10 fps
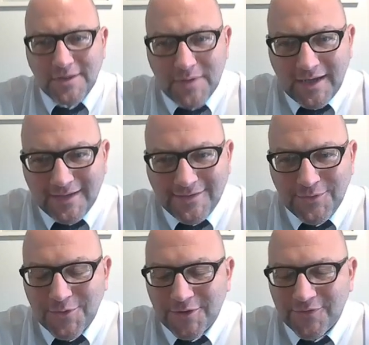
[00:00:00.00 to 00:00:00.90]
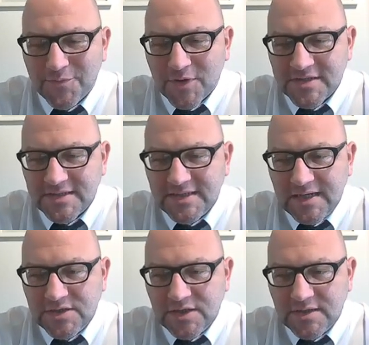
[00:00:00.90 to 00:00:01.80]
can make it through all of the
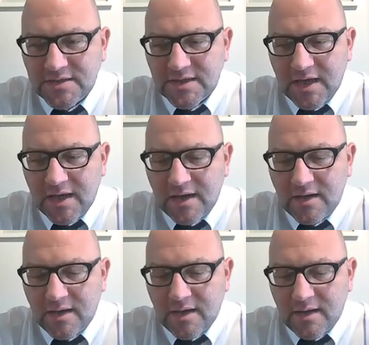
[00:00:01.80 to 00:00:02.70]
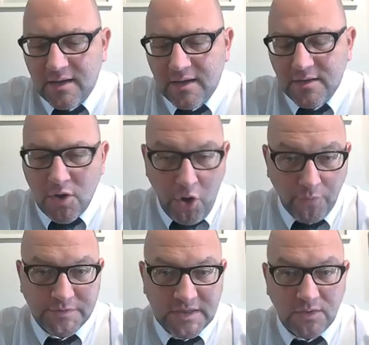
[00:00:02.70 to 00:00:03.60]
presentations and uh, in the
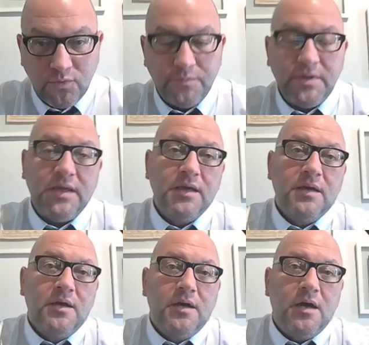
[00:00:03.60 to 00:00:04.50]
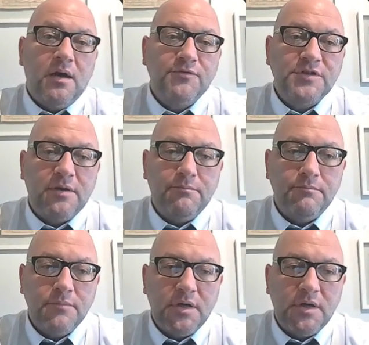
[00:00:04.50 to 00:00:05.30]
hopes that it will be of some